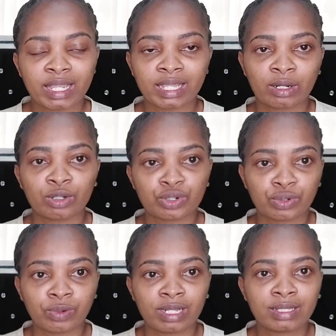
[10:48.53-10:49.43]
the
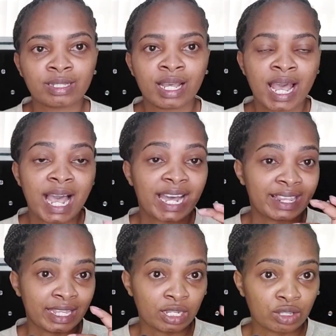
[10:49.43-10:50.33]
cotton ones,
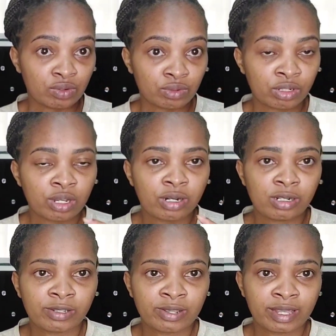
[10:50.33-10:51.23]
and they are cute.
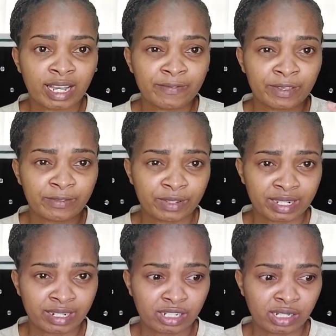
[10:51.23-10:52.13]
Also, they have the
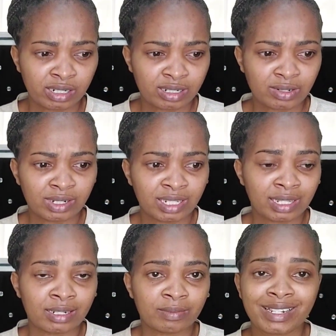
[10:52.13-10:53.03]
fitted sheets, only
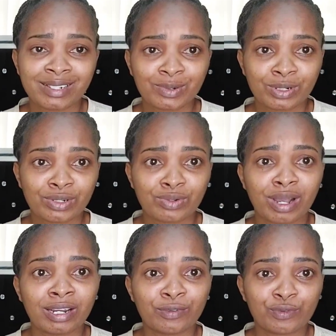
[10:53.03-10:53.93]
that I didn't want to
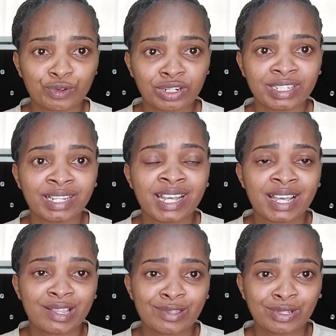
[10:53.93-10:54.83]
unfold
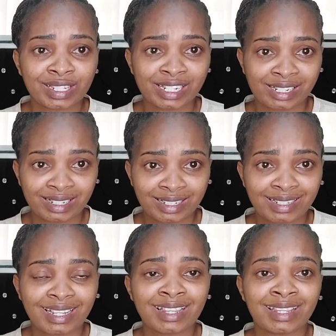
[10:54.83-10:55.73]
those sheets
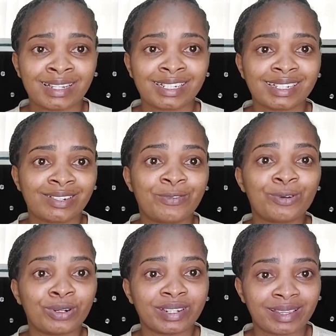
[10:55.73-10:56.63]
and then
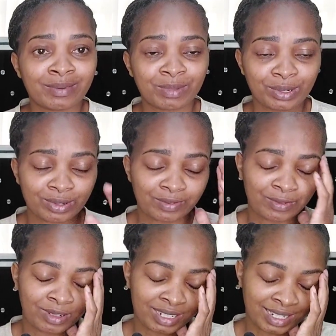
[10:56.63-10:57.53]
fold them, because
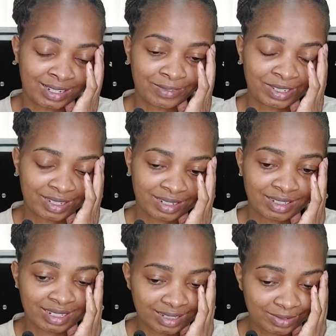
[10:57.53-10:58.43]
folding a fitted
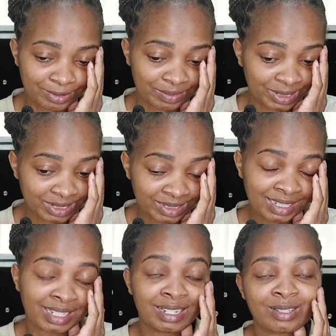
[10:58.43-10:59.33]
sheet for me,
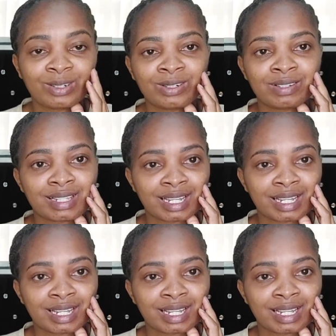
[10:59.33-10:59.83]
it's always